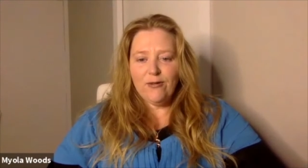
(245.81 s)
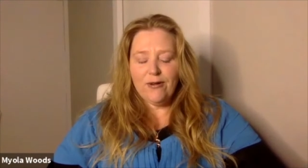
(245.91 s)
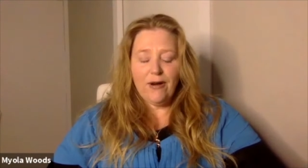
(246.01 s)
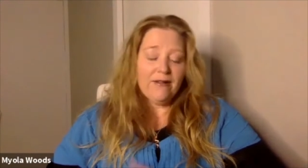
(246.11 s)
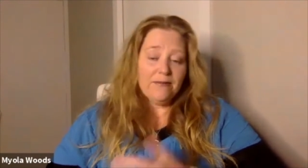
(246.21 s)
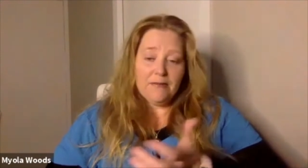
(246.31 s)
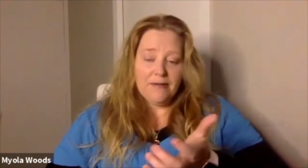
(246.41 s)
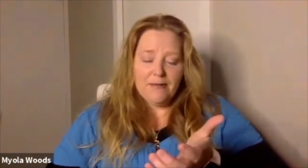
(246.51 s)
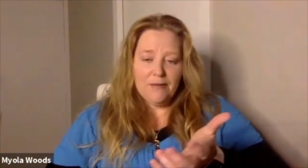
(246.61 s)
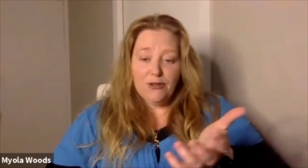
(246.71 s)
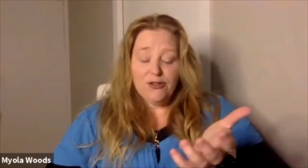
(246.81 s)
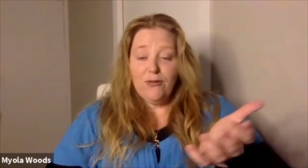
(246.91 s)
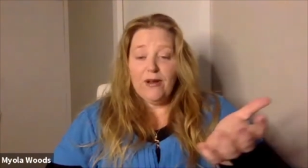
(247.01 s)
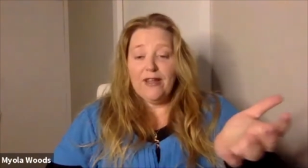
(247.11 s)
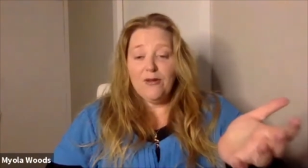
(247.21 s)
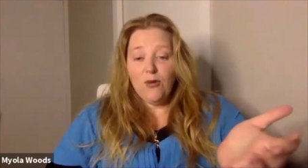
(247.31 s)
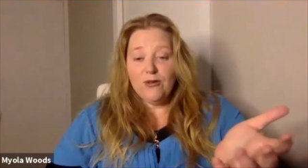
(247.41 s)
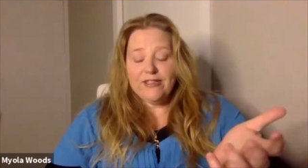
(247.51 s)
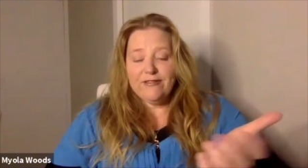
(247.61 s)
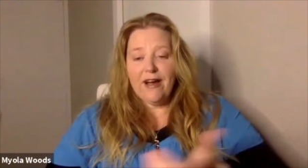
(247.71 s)
Were, I don't, I'm not sure what other
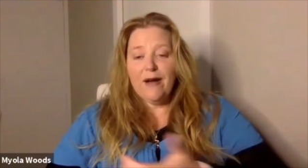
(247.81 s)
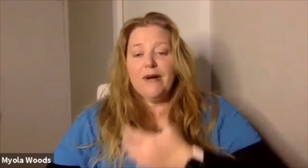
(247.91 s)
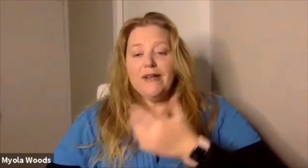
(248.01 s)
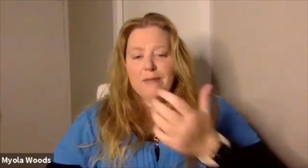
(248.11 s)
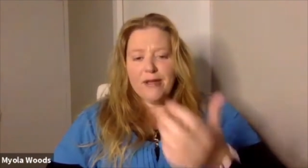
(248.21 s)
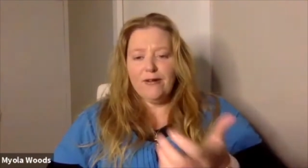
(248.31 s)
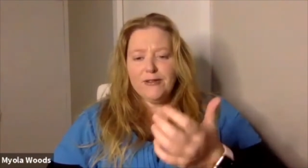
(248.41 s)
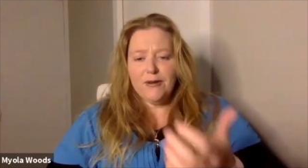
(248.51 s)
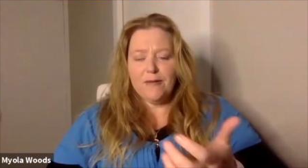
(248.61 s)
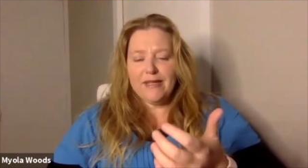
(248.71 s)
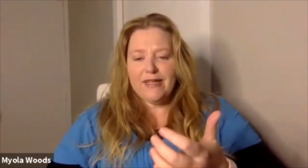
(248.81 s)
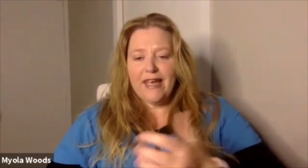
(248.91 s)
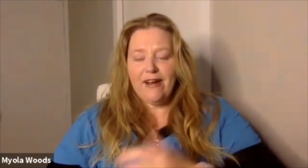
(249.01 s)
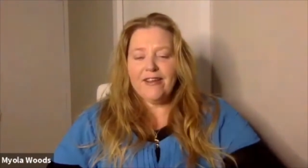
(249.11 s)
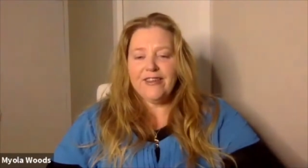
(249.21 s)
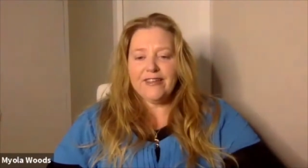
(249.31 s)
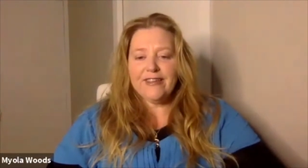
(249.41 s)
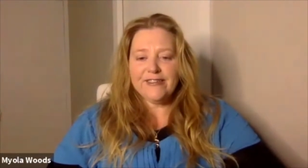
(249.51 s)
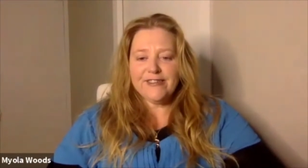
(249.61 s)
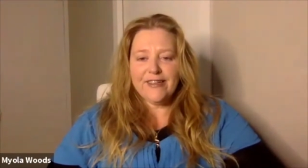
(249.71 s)
words there are, but because I'm in there, I think
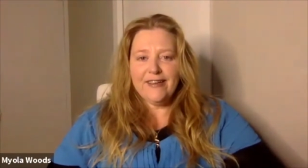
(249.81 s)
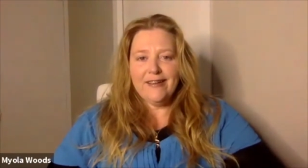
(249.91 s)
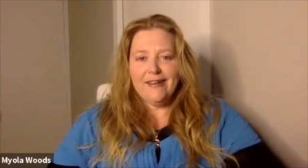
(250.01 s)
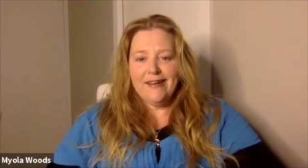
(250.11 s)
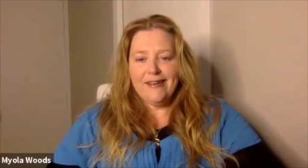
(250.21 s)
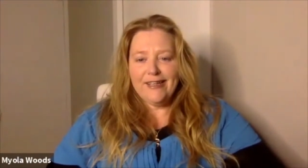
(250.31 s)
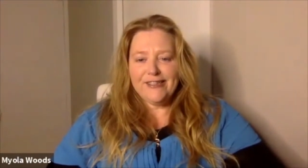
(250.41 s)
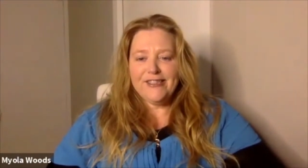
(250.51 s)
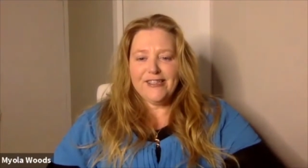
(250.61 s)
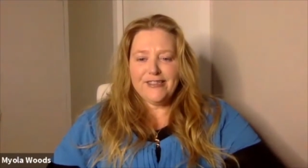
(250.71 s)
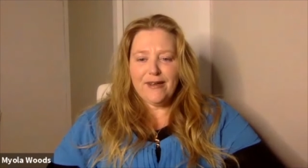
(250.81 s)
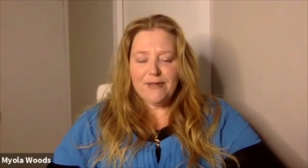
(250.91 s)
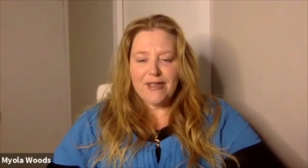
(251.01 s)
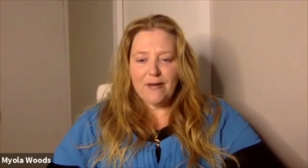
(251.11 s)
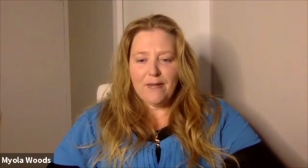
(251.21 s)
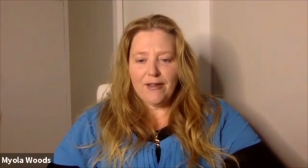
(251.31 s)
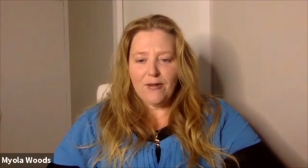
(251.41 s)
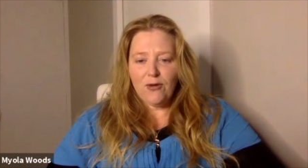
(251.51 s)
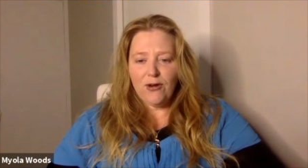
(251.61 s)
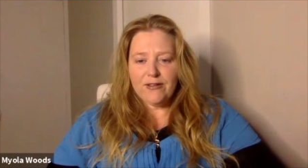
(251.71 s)
that's that says something about the
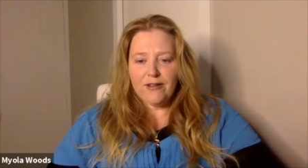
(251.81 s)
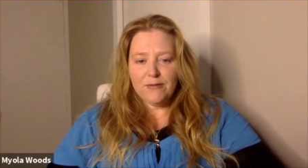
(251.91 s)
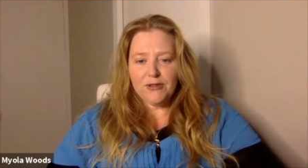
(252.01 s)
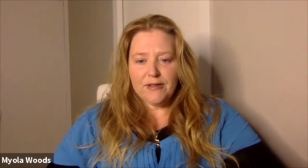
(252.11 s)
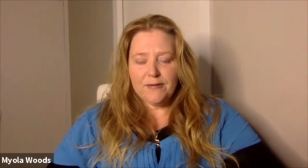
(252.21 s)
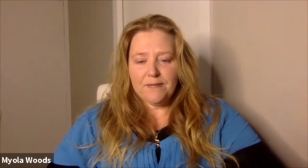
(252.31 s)
work that I'm doing.